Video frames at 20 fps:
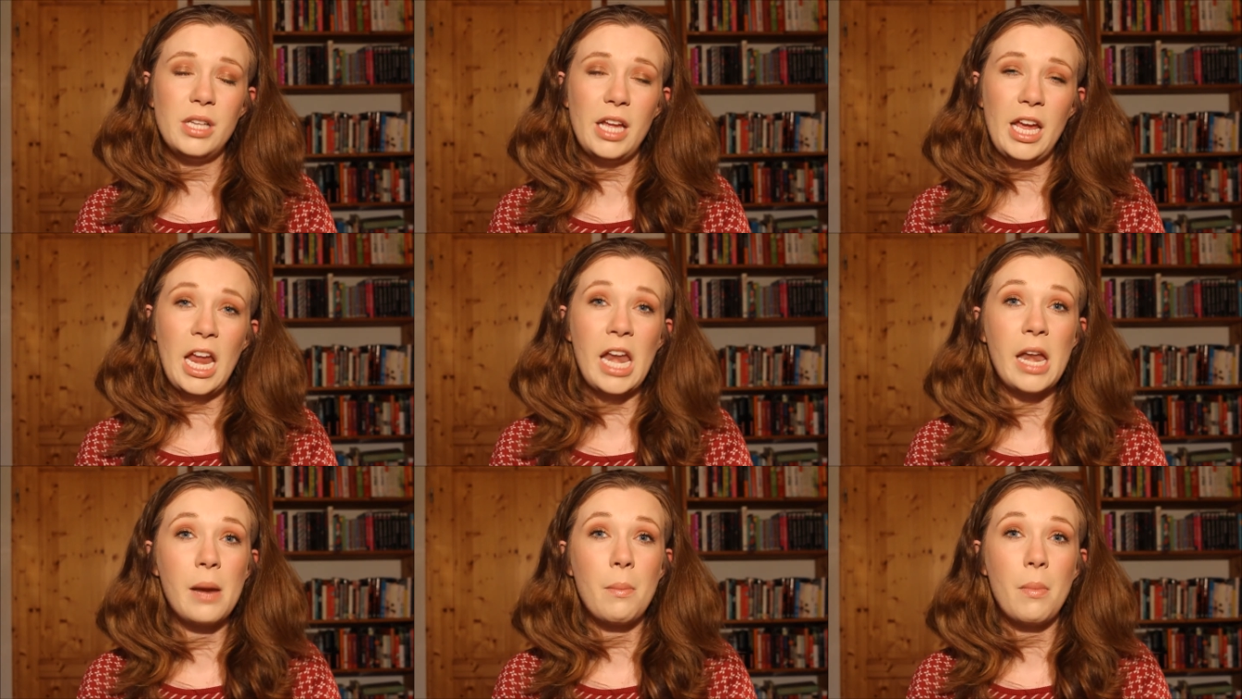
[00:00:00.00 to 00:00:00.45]

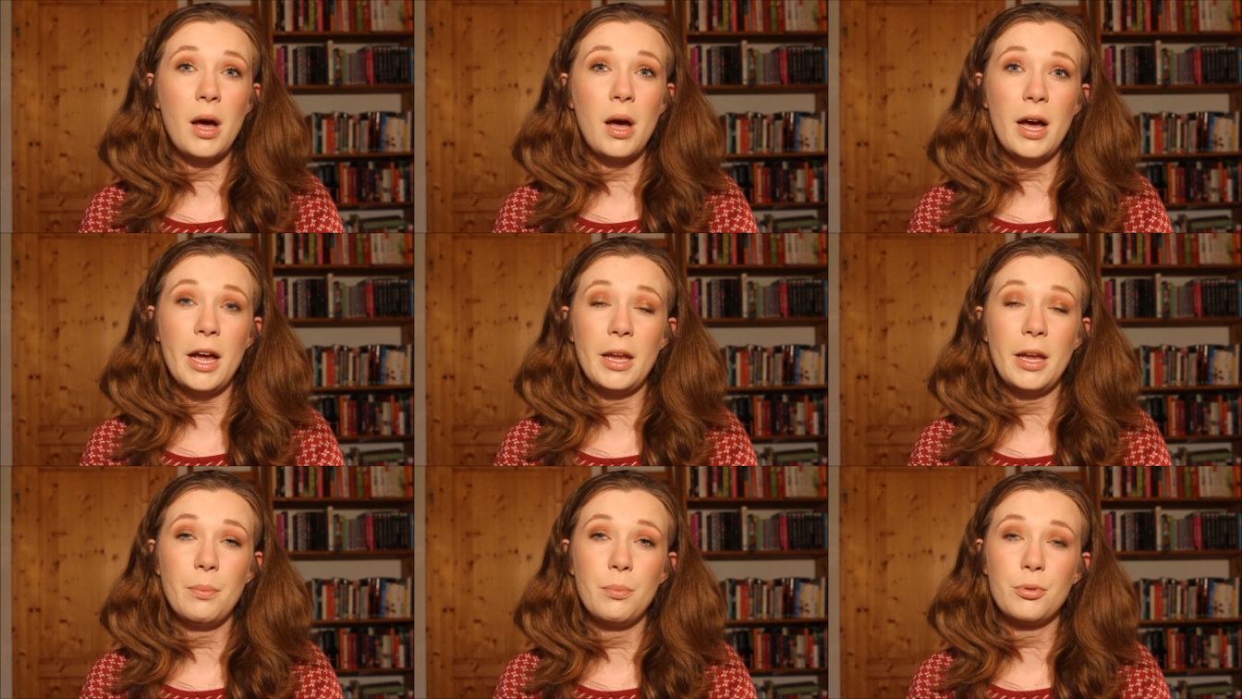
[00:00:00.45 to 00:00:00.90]
in
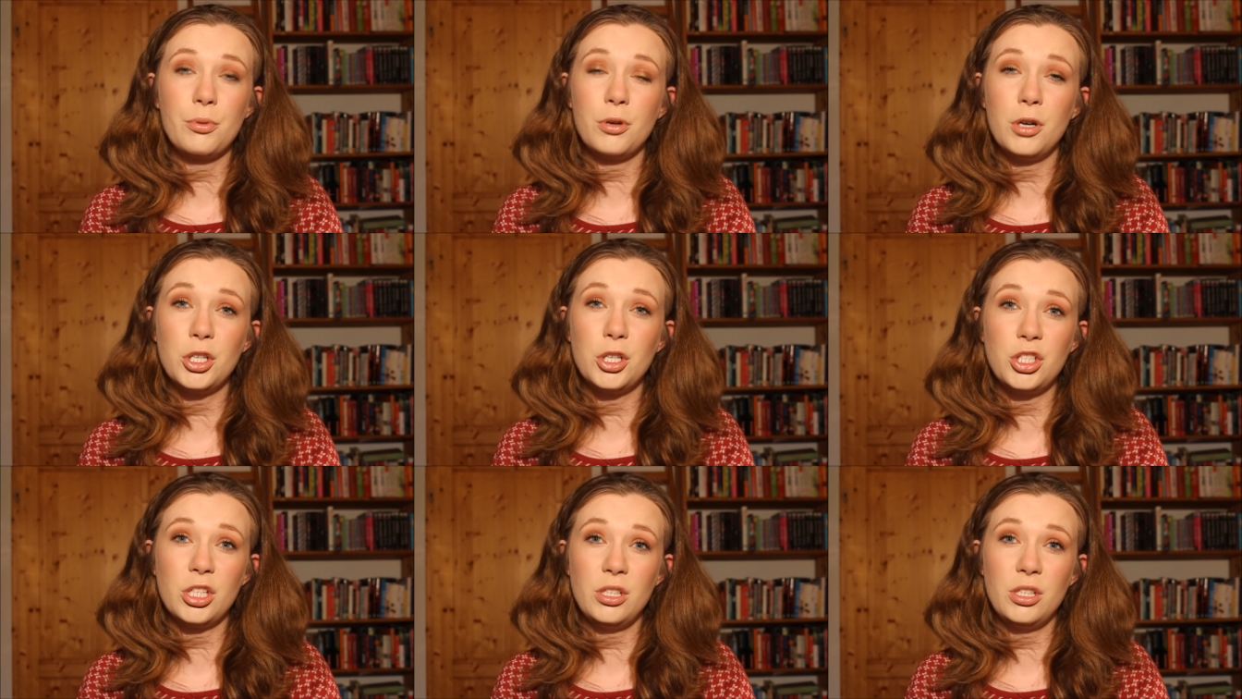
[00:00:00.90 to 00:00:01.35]
my
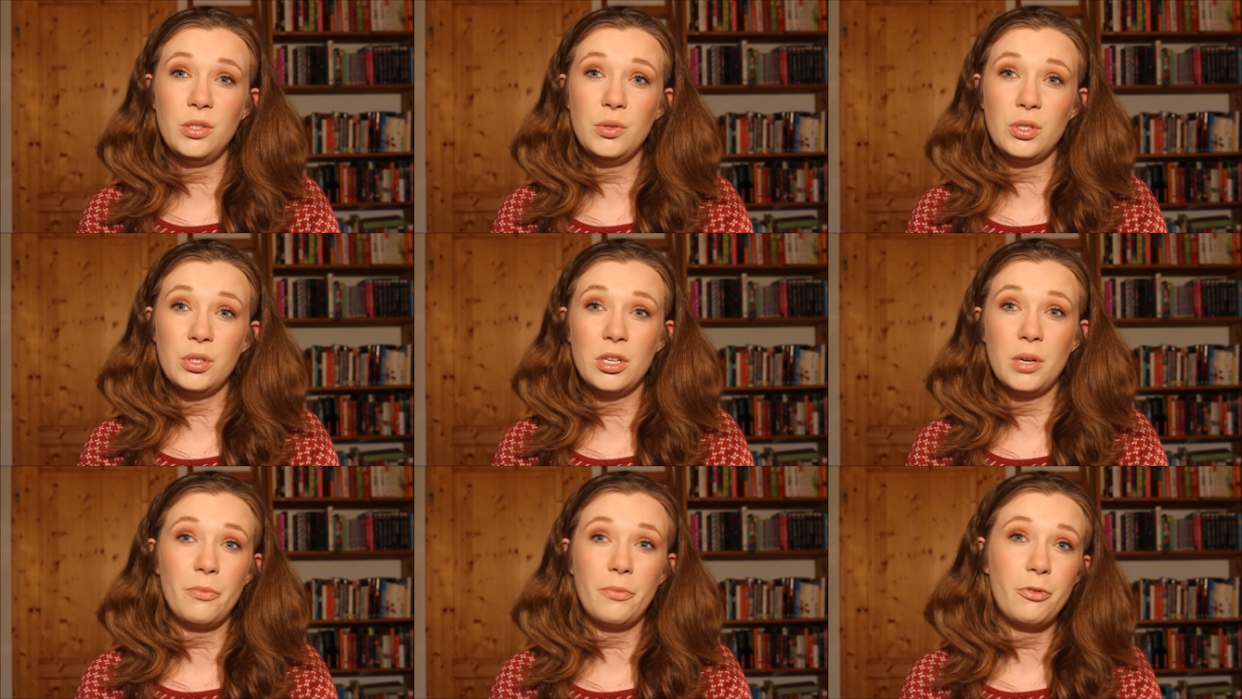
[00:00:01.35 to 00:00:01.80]
Project Use
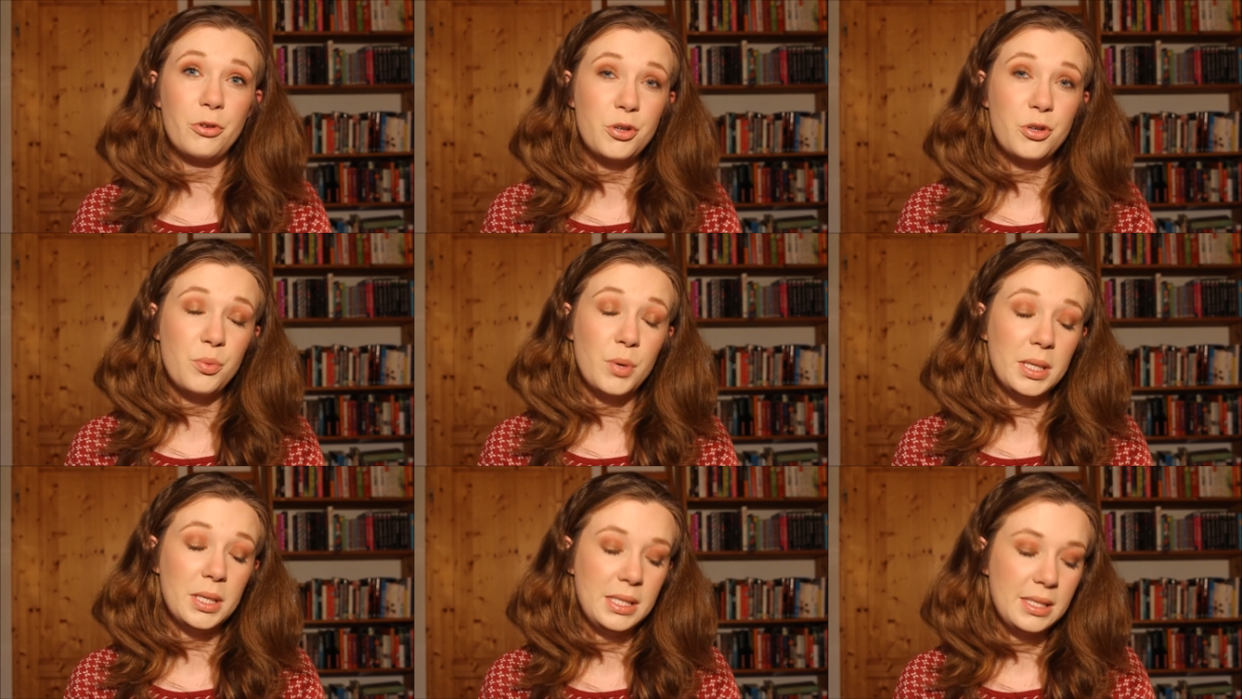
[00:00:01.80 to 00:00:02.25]
It Up for
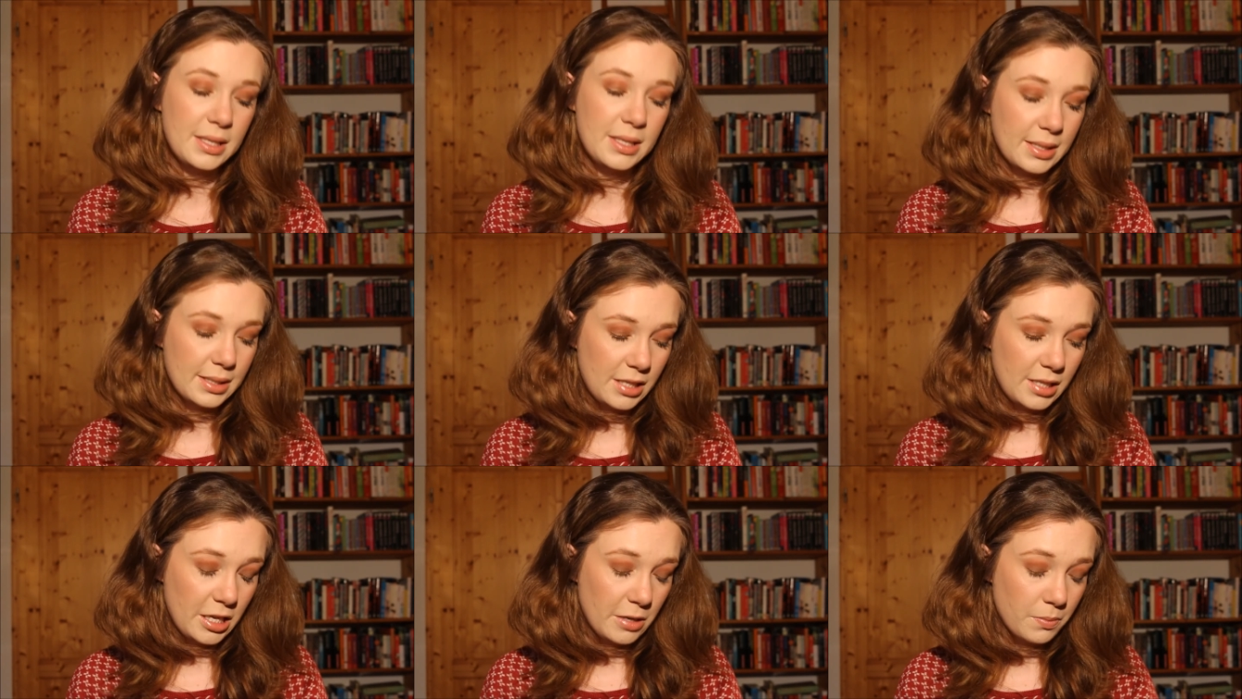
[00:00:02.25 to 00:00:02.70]

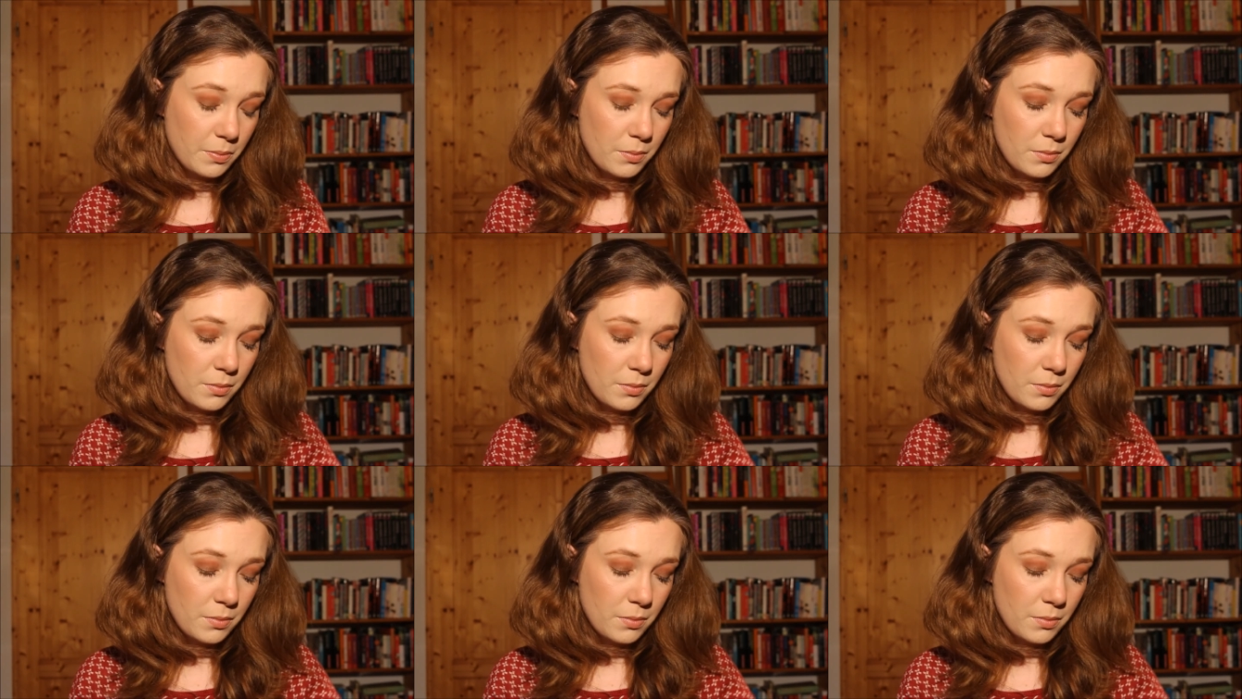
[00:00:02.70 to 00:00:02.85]
2016.